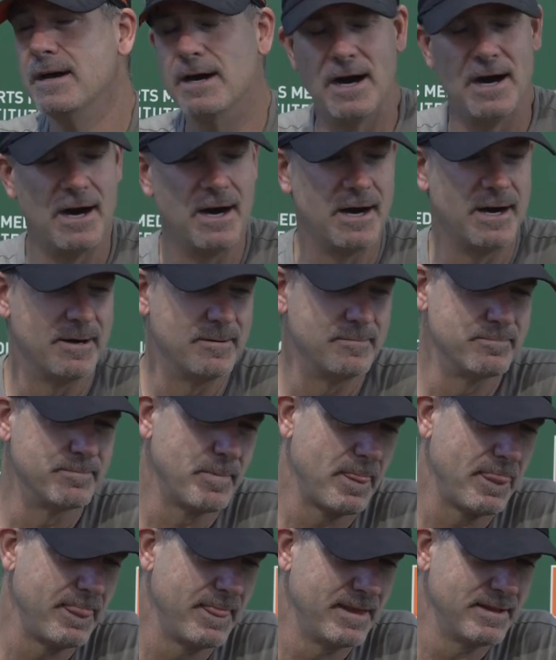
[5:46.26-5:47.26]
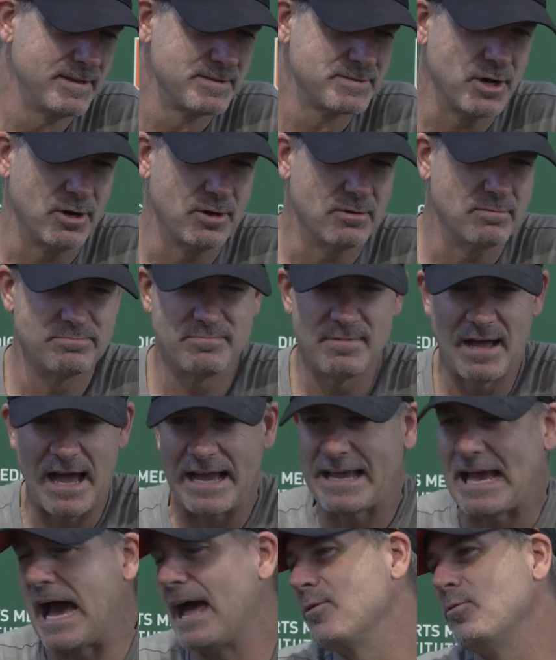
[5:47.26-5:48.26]
So I
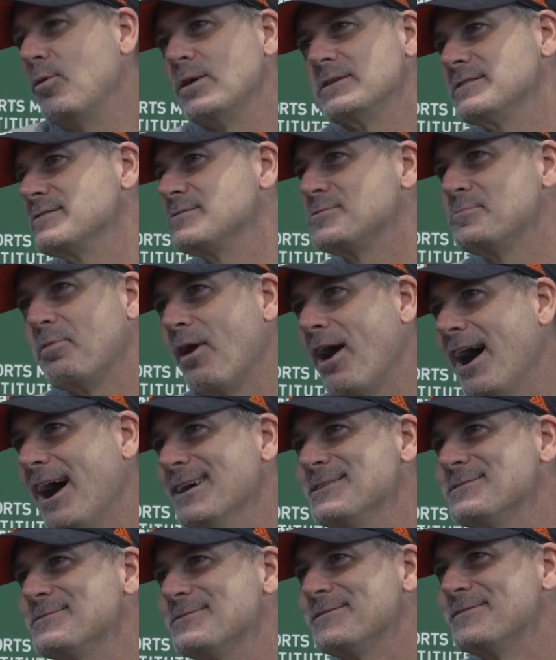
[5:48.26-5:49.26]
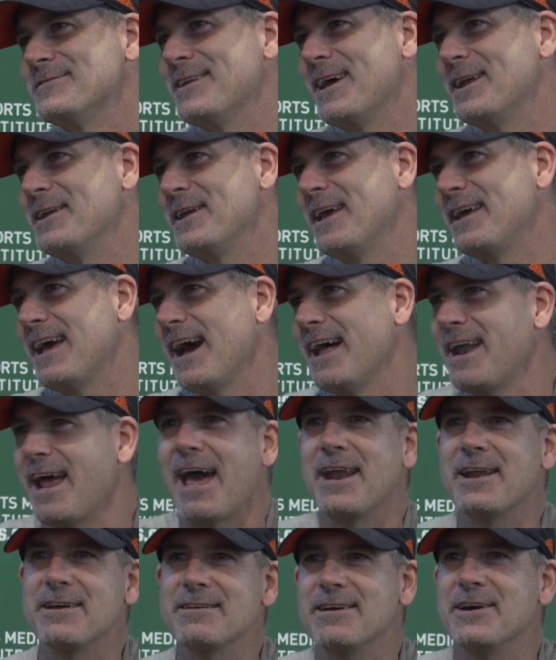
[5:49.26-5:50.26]
kind of wasn't surprised that he kind of
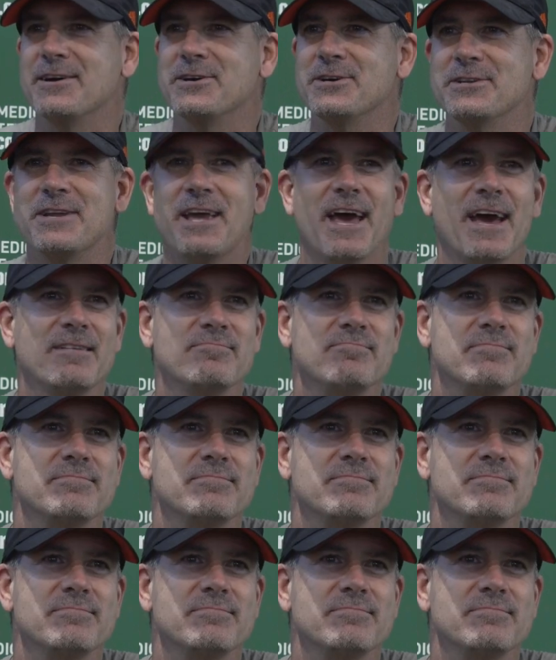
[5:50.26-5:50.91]
had a good game.